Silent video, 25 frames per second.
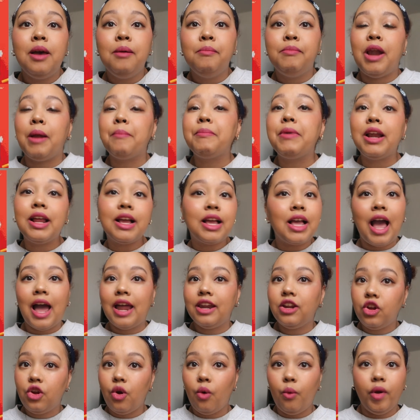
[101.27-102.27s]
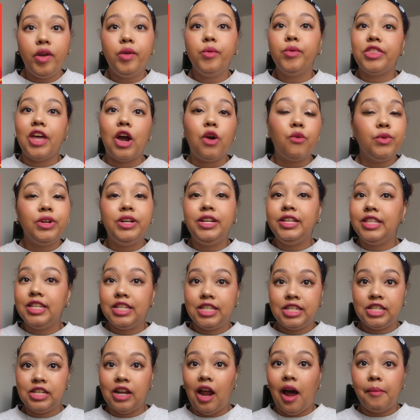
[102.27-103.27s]
but I'm gonna kind of go in without reading the
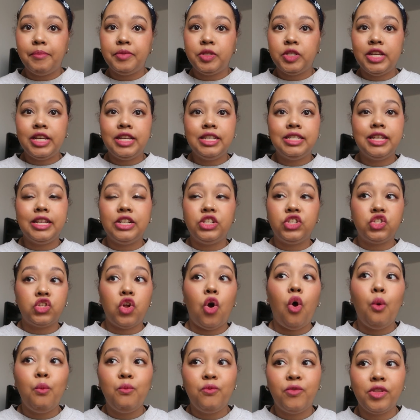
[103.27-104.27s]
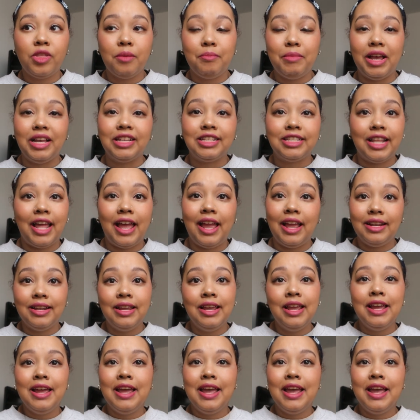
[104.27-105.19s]
synopsis and just hope for the best that